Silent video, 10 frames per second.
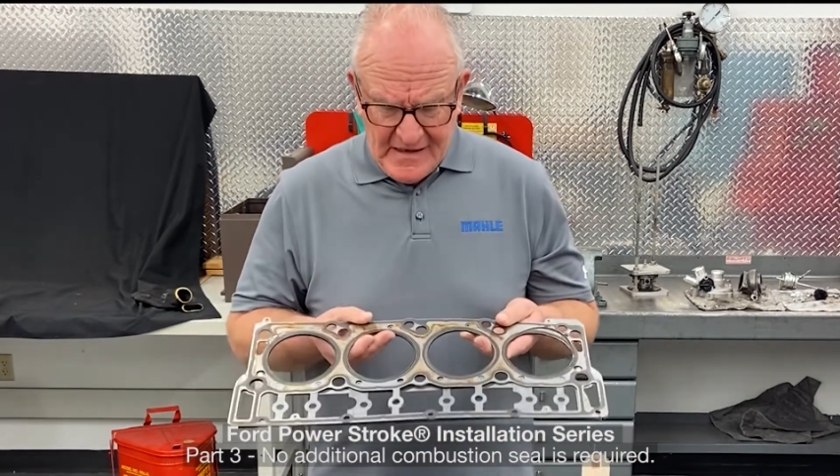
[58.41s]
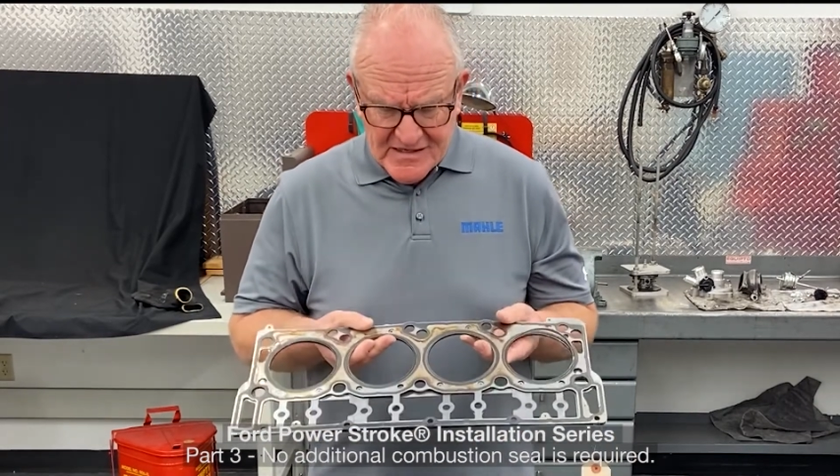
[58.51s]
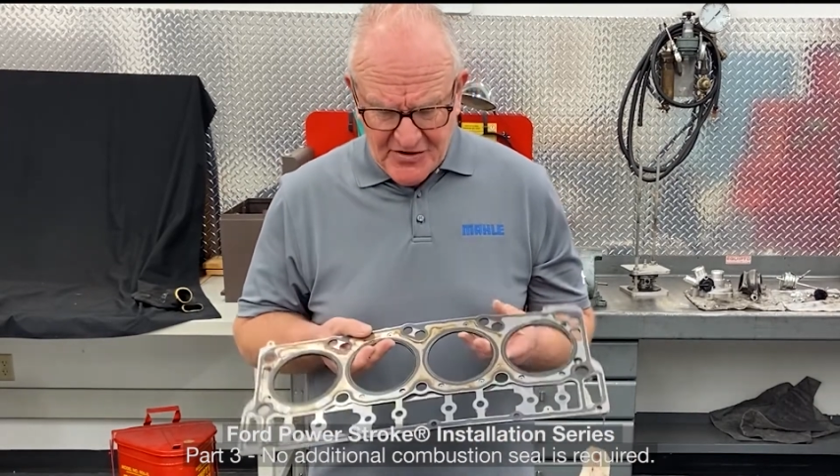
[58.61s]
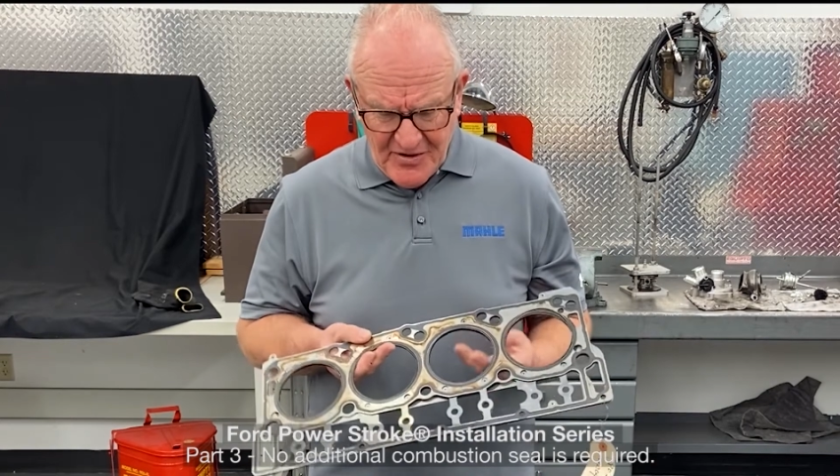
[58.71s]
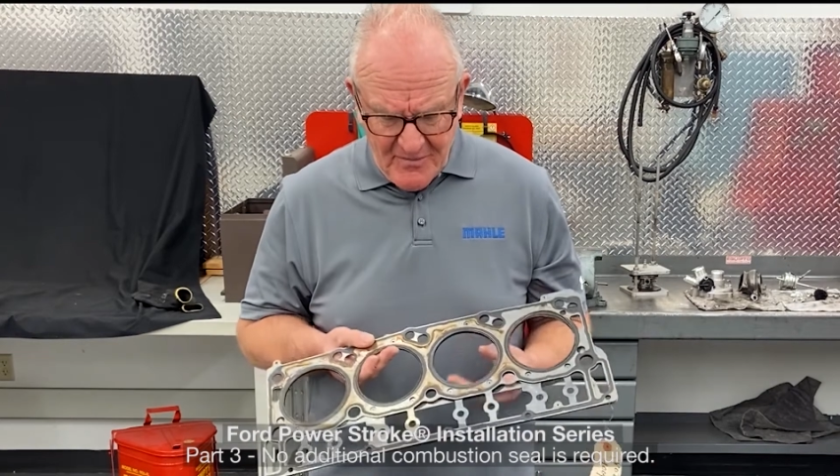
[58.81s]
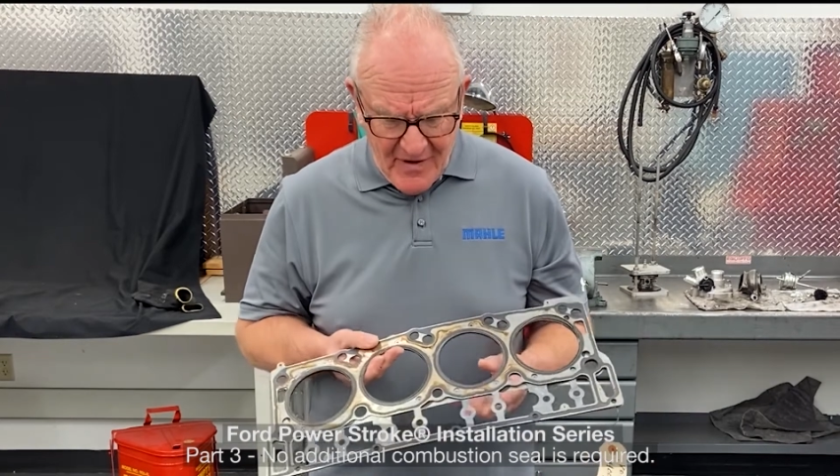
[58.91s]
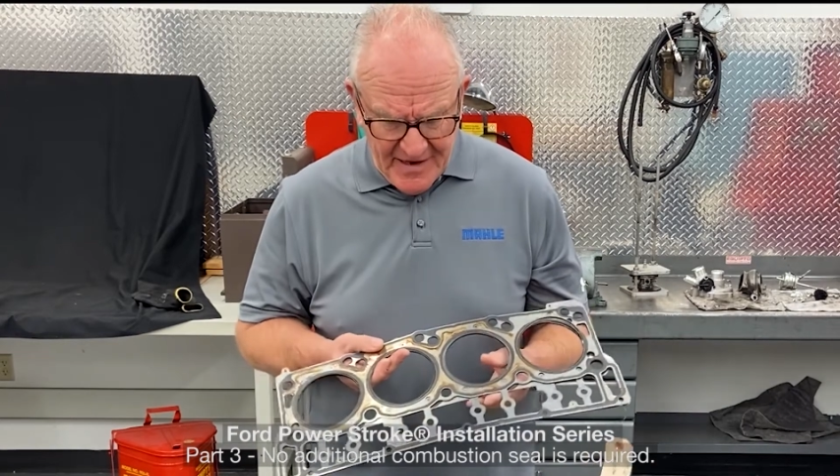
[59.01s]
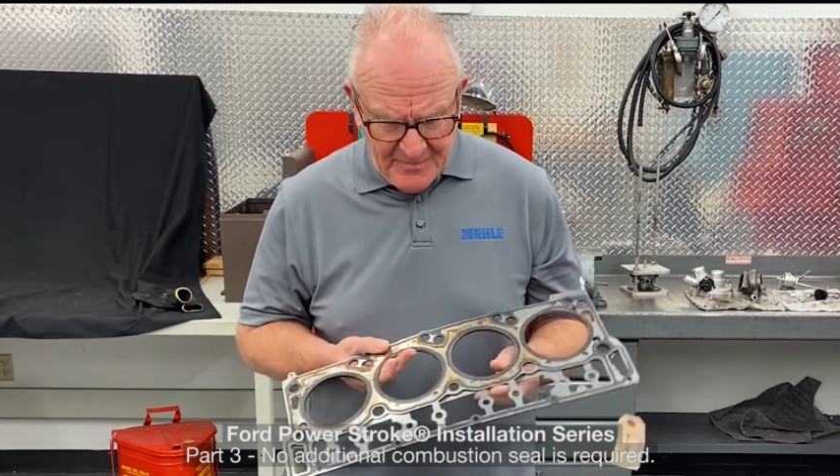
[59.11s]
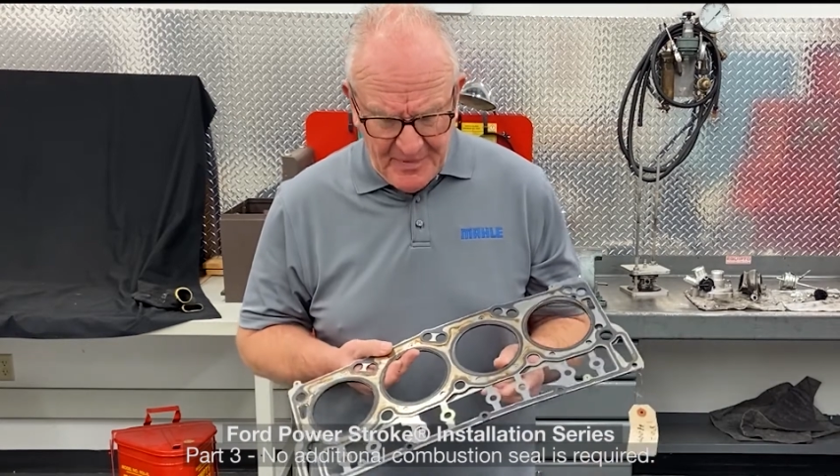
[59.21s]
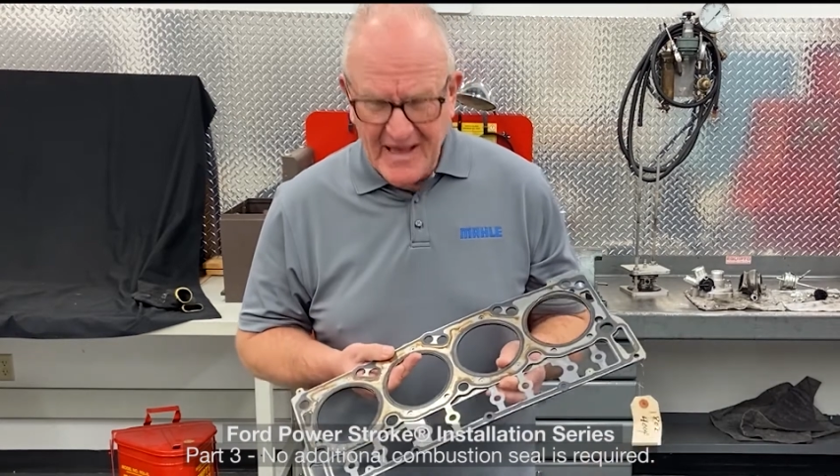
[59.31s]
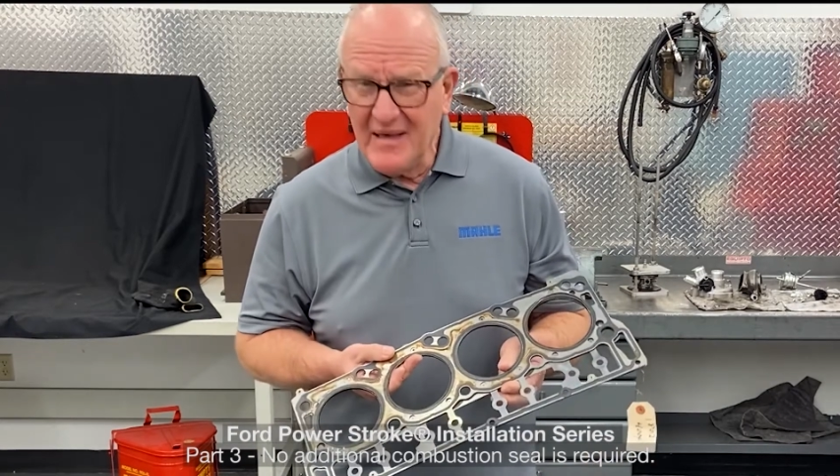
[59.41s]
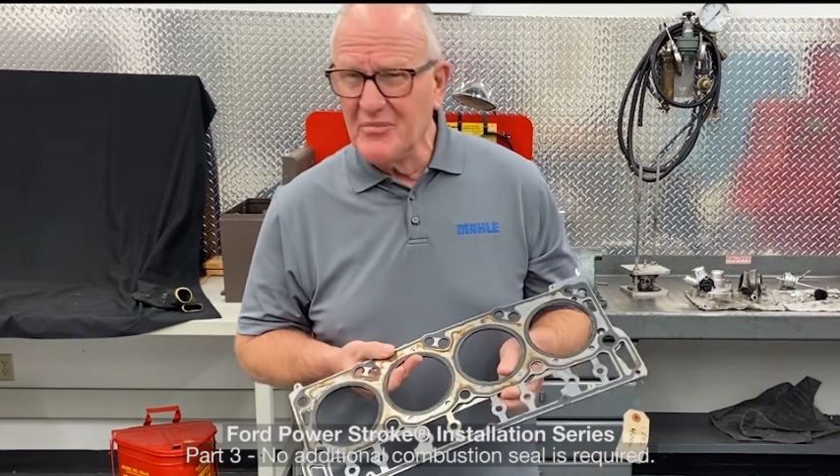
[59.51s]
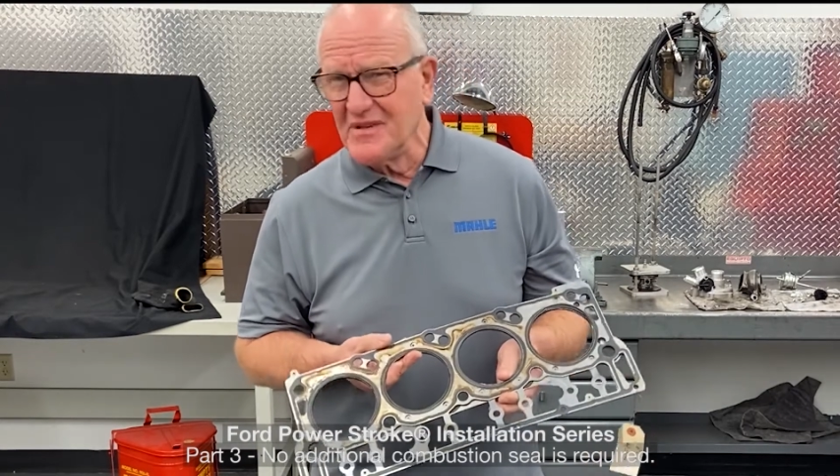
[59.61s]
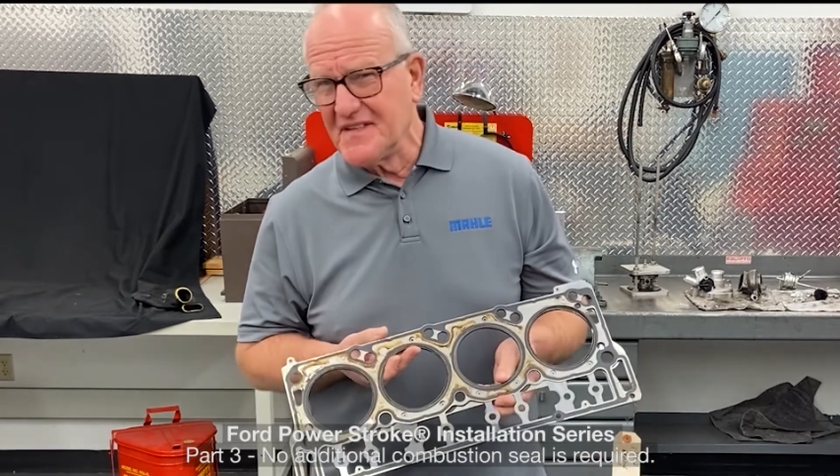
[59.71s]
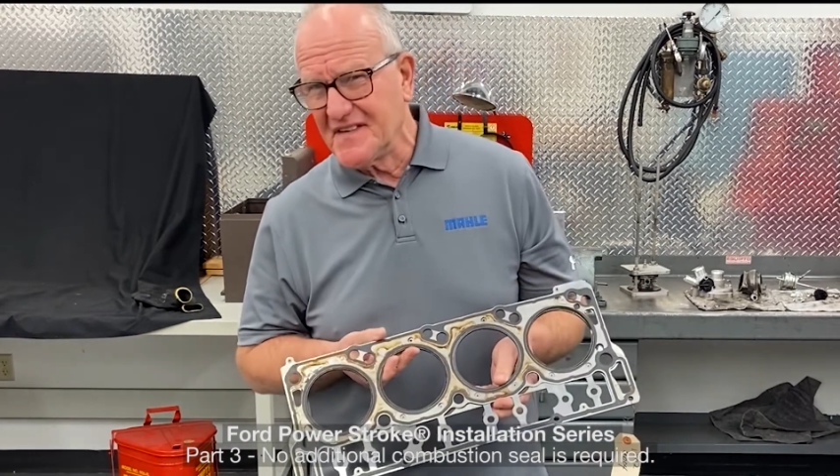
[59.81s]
So you might be able